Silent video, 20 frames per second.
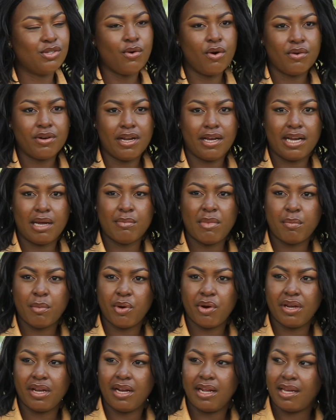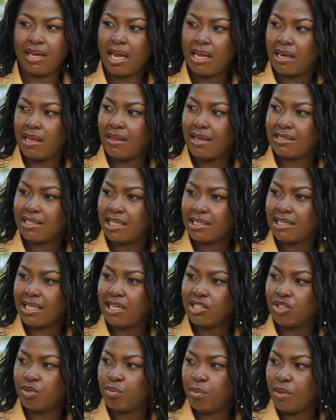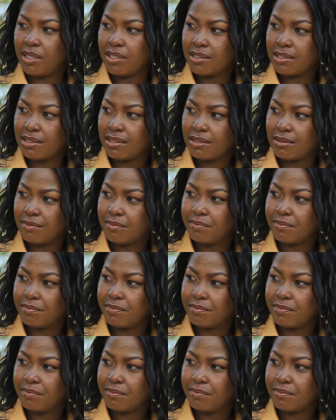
wakuna gamba Mary Hill kene that attachment.